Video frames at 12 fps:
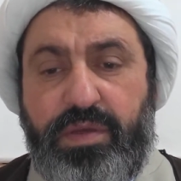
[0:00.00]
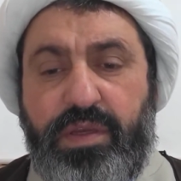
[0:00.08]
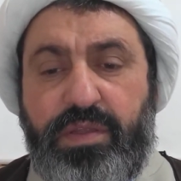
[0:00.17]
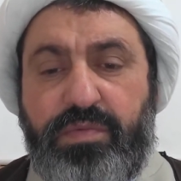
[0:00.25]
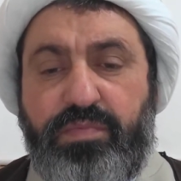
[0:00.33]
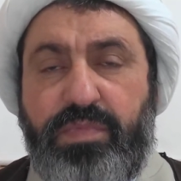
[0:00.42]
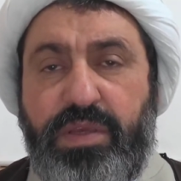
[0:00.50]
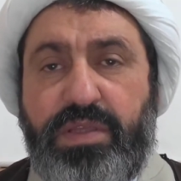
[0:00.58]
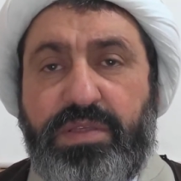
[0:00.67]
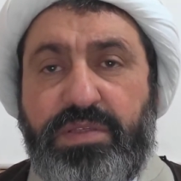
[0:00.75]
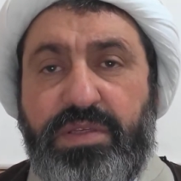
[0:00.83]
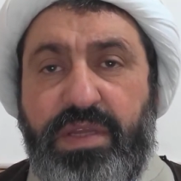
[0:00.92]
It
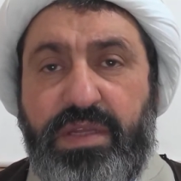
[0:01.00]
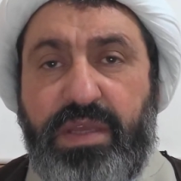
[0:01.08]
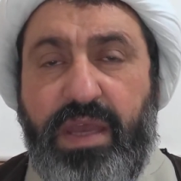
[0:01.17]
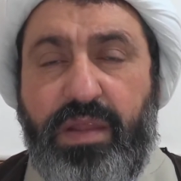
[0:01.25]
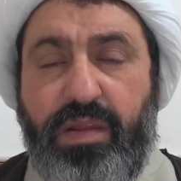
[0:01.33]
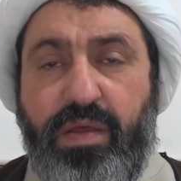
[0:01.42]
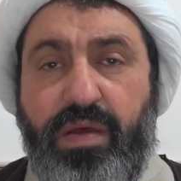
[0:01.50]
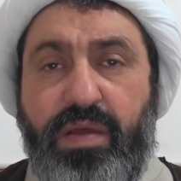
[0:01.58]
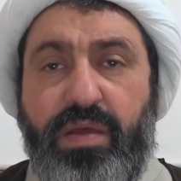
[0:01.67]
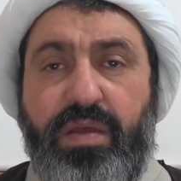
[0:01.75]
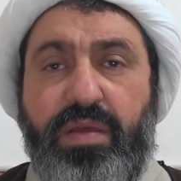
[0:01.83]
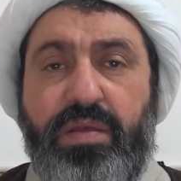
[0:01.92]
means that
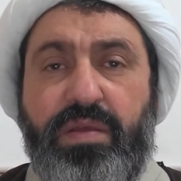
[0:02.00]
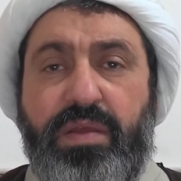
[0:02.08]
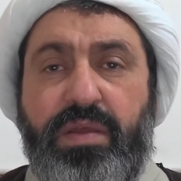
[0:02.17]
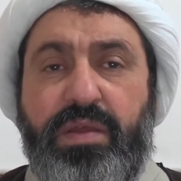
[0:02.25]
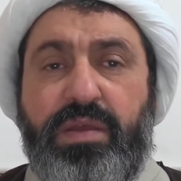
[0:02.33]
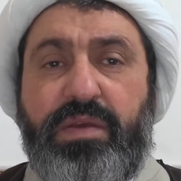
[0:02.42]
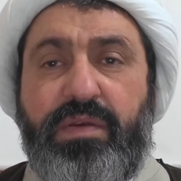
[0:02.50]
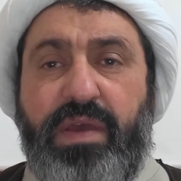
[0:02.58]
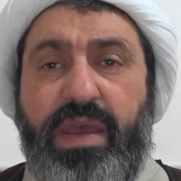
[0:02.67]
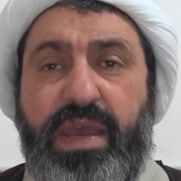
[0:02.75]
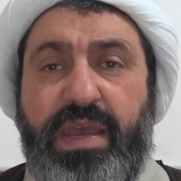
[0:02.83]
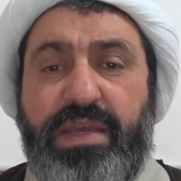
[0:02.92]
Allah
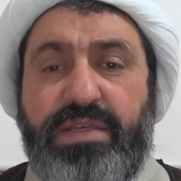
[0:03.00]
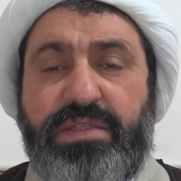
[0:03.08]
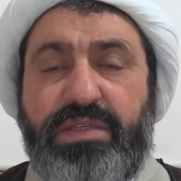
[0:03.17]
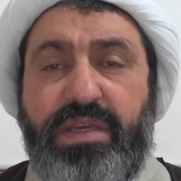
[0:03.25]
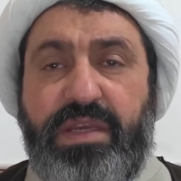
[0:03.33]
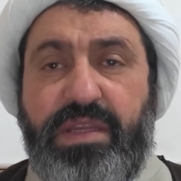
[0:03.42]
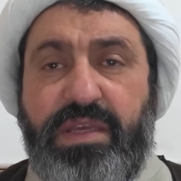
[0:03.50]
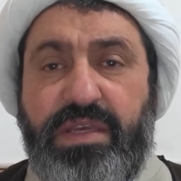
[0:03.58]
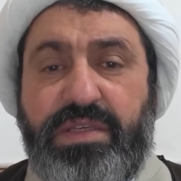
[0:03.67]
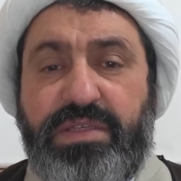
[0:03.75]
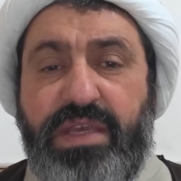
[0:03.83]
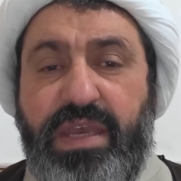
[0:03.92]
has in
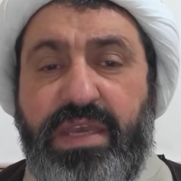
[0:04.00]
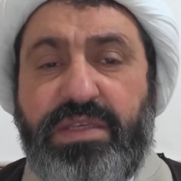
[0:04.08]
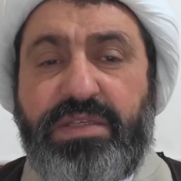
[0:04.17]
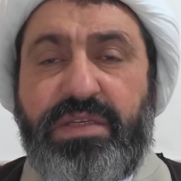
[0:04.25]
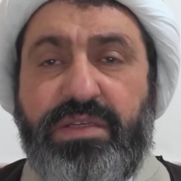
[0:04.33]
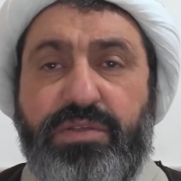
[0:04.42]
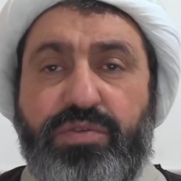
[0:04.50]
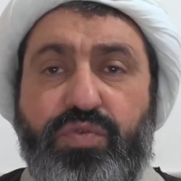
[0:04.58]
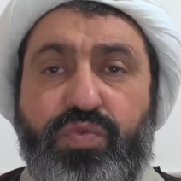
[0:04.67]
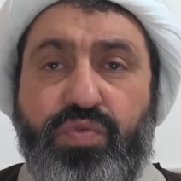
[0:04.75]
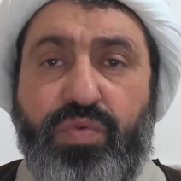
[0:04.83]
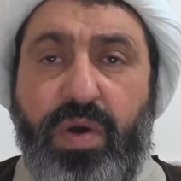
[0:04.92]
his essence
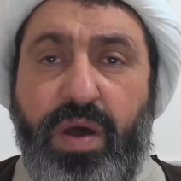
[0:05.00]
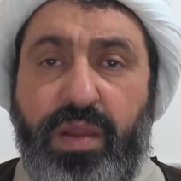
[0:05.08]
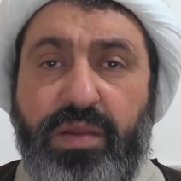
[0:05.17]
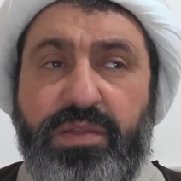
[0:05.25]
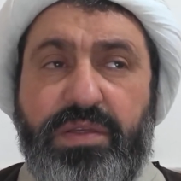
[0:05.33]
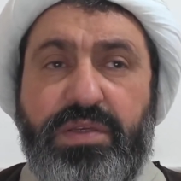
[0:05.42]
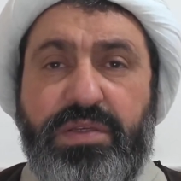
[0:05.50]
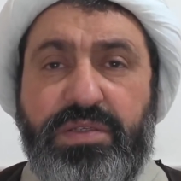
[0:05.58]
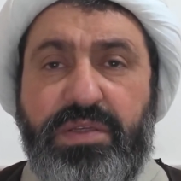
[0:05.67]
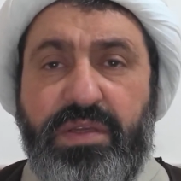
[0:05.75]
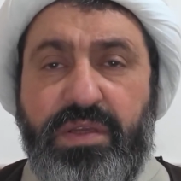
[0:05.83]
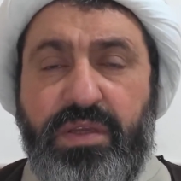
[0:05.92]

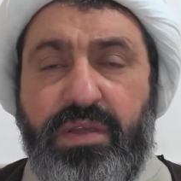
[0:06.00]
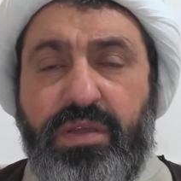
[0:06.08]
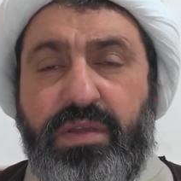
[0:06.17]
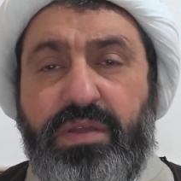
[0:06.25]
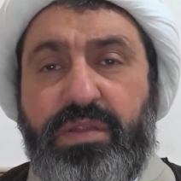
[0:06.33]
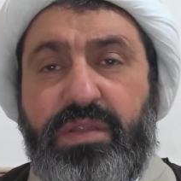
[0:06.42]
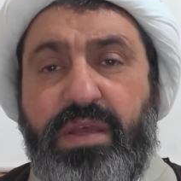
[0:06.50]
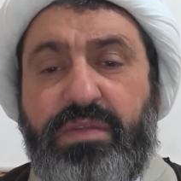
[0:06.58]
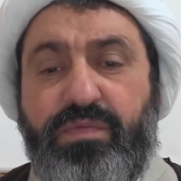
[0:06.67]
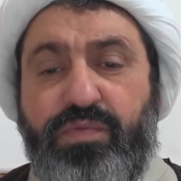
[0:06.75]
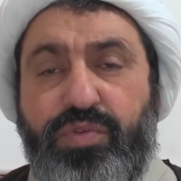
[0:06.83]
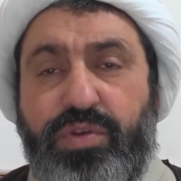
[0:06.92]
qualities
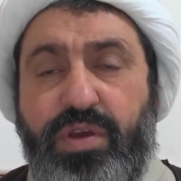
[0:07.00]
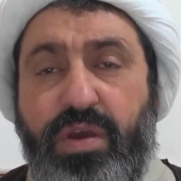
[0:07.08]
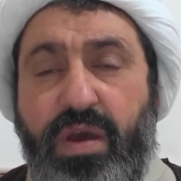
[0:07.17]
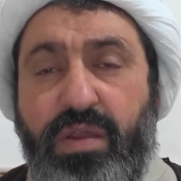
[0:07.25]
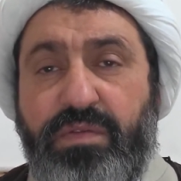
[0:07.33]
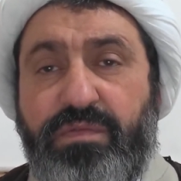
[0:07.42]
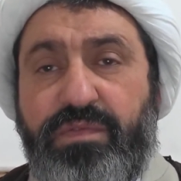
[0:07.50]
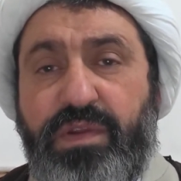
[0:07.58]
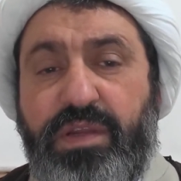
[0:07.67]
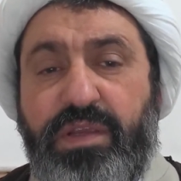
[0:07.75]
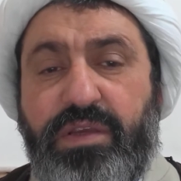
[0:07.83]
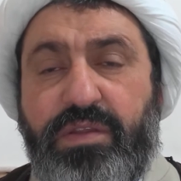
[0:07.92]
that would
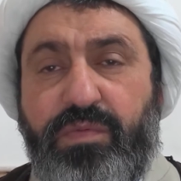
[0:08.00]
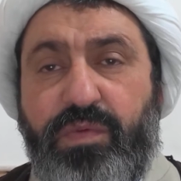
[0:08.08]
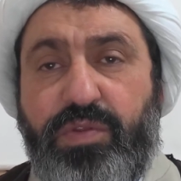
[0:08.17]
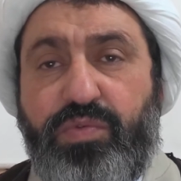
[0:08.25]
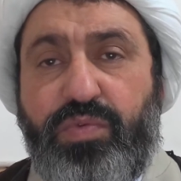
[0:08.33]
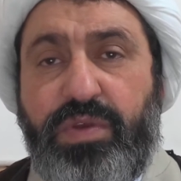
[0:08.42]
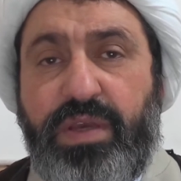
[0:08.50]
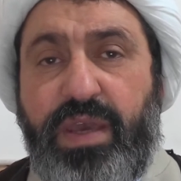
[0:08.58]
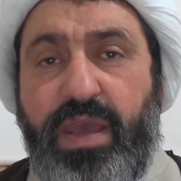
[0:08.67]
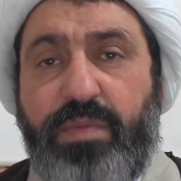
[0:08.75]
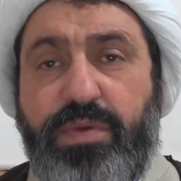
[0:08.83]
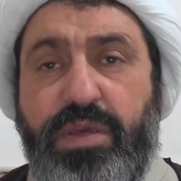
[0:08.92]
conflict with doing
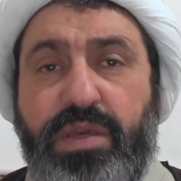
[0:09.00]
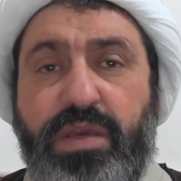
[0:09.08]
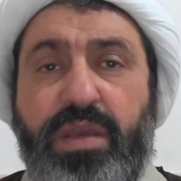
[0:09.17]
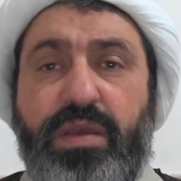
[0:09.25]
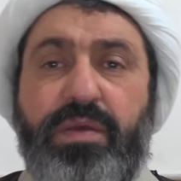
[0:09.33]
kabi